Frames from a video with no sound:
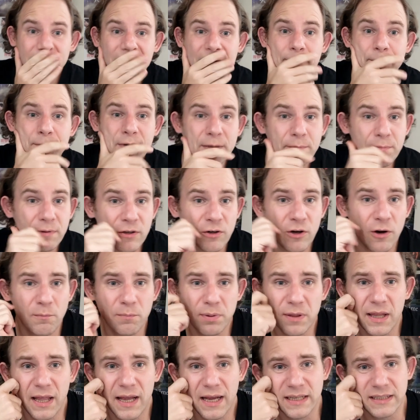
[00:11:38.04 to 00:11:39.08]
then people
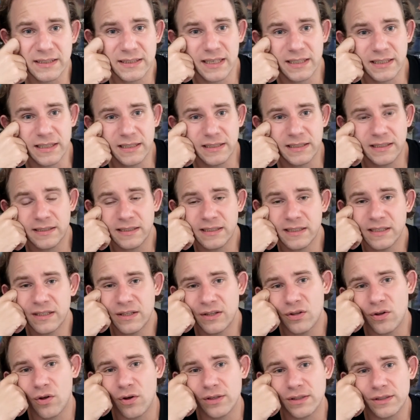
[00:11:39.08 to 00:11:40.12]
complain that it's
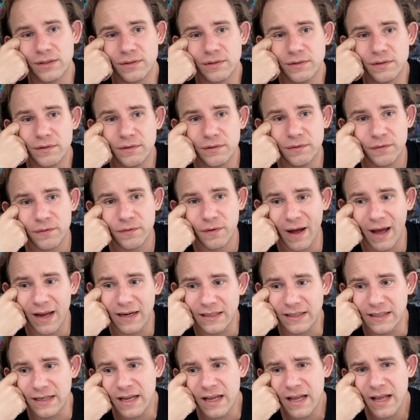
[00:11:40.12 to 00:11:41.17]
not
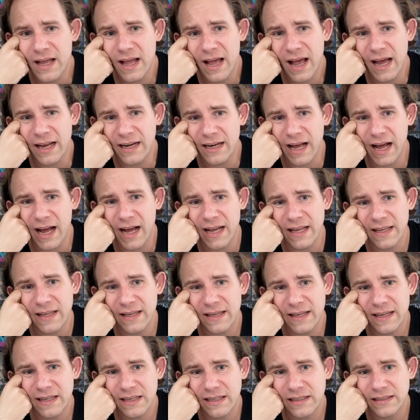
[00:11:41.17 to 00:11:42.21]
funny, and I
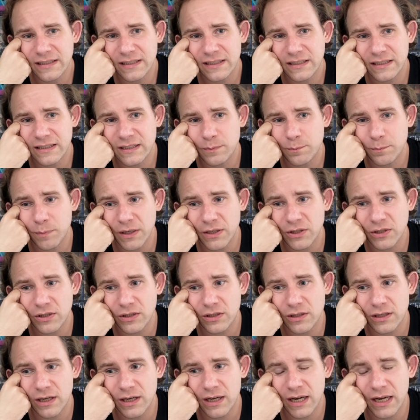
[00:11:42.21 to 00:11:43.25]
think it's a
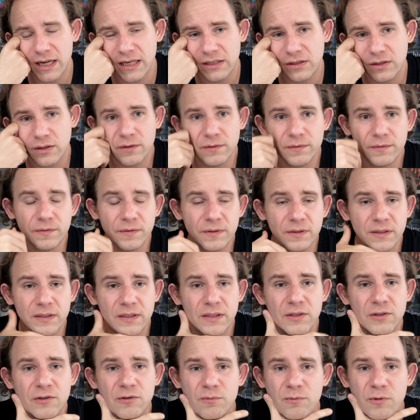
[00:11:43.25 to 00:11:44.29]
special kind of
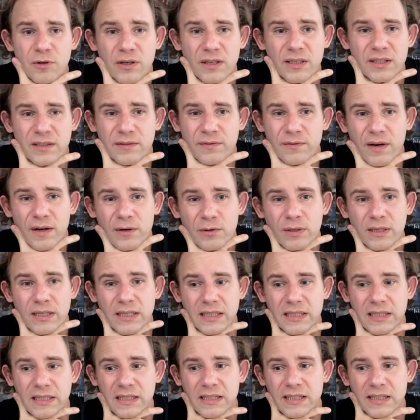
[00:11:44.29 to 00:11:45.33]
humor. It's very
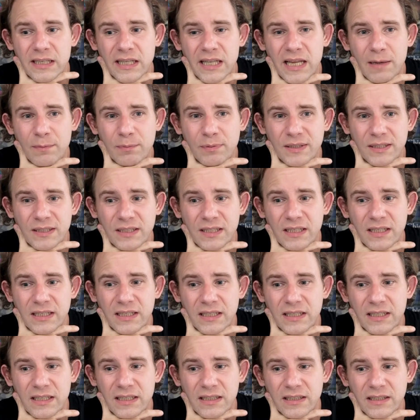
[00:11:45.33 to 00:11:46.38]

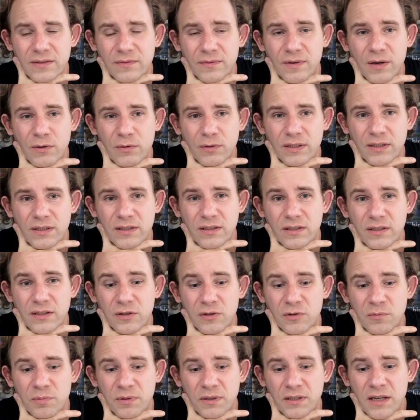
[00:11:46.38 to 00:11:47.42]
slapsticky, it's very
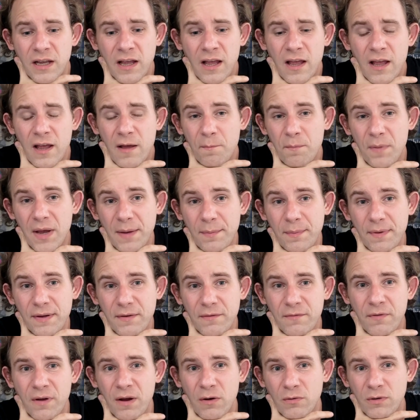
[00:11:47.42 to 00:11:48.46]
stupid,
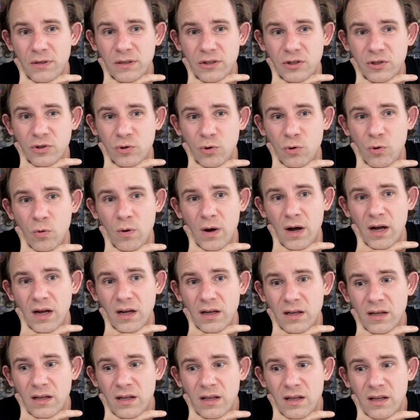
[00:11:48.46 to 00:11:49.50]
maybe very
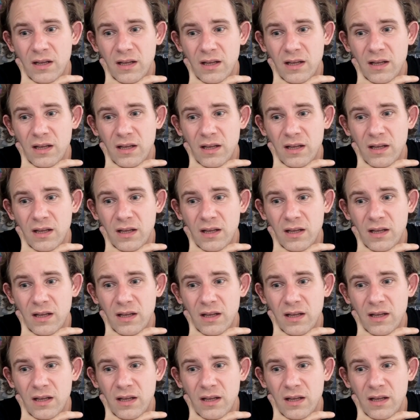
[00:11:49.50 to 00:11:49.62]
Showa,